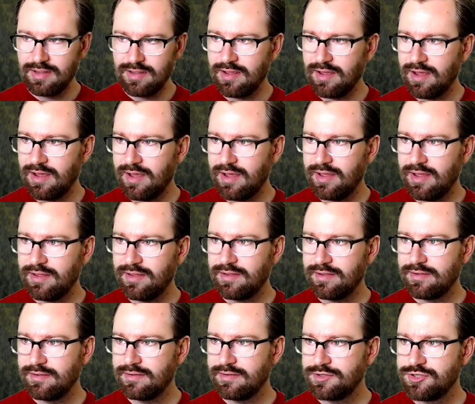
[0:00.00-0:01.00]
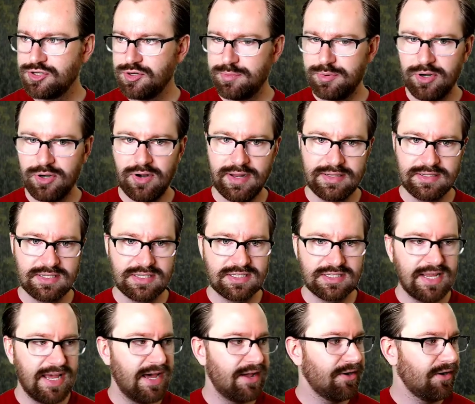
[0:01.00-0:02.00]
uh, Jupiter and
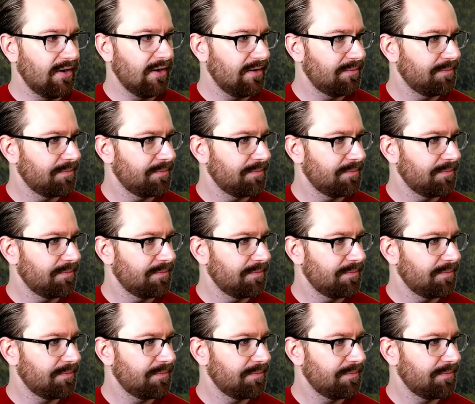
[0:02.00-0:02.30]
Saturn.